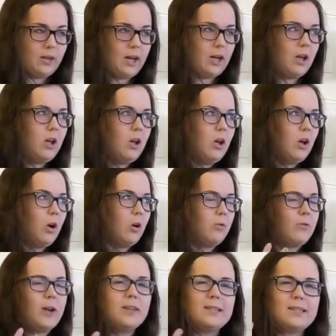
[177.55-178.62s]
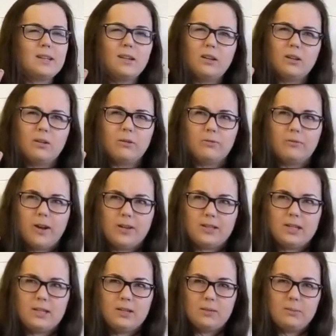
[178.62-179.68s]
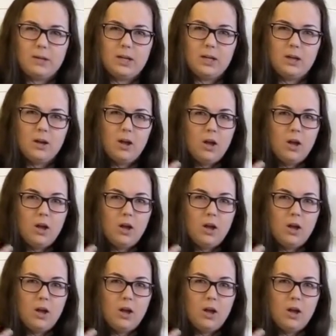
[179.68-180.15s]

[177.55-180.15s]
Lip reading: Like, her face is a little fuzzy to me,